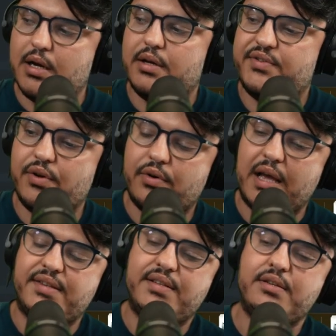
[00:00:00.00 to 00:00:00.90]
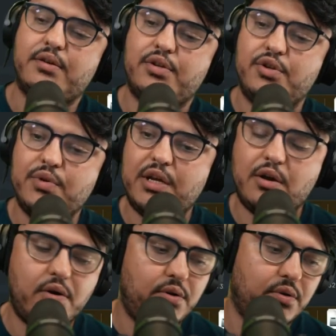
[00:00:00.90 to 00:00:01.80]
So
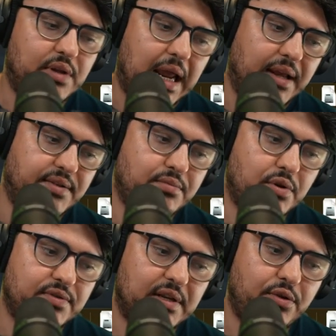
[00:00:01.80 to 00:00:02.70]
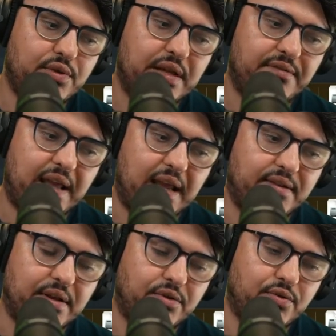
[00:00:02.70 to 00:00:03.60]
STD.Unicode contains mostly UTF-8
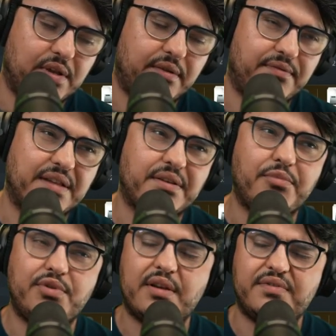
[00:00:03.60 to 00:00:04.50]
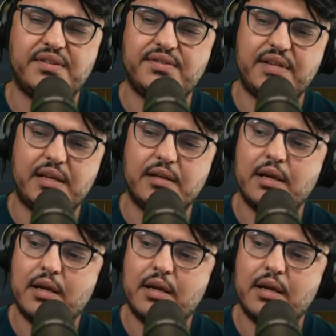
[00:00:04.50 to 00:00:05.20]
and some UTF-16